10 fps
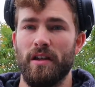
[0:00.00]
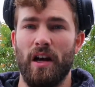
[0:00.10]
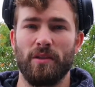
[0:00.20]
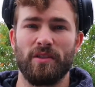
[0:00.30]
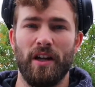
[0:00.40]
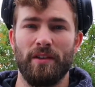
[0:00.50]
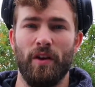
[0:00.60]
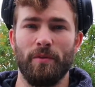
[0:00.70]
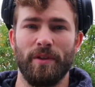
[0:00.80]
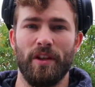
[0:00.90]
I was kind of
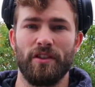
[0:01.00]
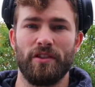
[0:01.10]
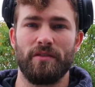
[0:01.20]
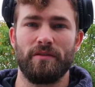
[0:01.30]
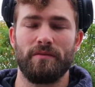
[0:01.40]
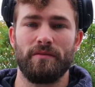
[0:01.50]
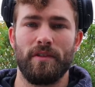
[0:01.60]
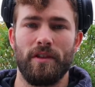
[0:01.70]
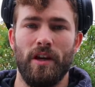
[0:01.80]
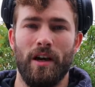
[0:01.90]
hoping that
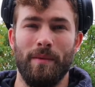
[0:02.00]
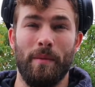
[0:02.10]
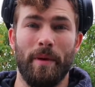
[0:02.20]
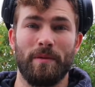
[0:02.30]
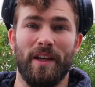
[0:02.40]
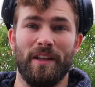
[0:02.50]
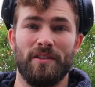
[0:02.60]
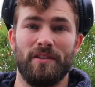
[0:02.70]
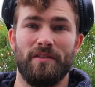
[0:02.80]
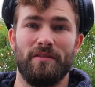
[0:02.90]
I might be able to get
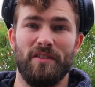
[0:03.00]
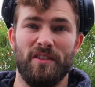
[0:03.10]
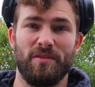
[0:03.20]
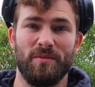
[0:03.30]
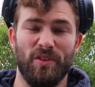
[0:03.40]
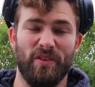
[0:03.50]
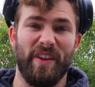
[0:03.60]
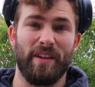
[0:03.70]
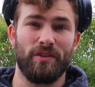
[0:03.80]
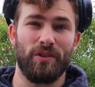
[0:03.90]
some sort of
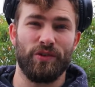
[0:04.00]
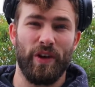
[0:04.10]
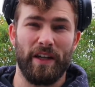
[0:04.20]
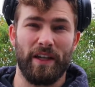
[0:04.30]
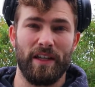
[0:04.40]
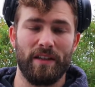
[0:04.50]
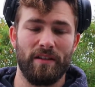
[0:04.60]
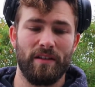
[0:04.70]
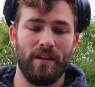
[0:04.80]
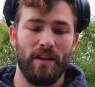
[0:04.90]
indoor training in,
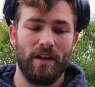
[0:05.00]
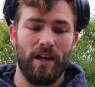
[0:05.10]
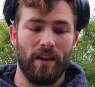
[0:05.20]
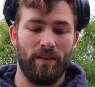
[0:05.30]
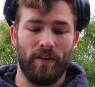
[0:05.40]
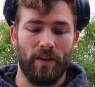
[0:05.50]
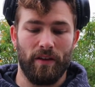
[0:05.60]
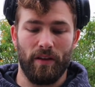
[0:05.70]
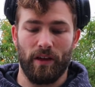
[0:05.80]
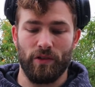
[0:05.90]
and the fact
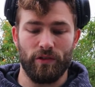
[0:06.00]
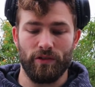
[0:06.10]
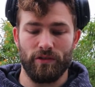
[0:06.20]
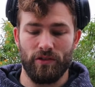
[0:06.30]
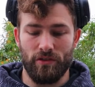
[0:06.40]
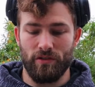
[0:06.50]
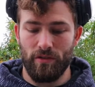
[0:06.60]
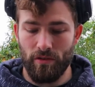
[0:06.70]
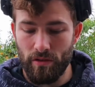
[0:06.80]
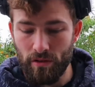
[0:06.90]
that I couldn't just
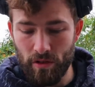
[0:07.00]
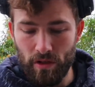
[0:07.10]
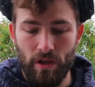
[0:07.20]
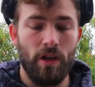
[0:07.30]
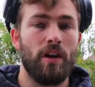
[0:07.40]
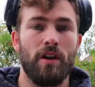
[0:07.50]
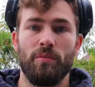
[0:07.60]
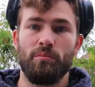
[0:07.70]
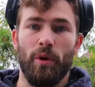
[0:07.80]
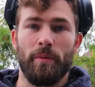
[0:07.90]

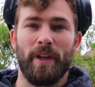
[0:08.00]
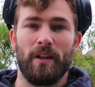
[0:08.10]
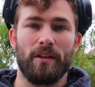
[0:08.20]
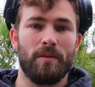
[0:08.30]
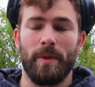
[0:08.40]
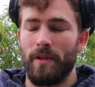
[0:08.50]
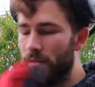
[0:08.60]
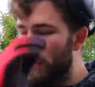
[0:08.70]
broke me down a little bit.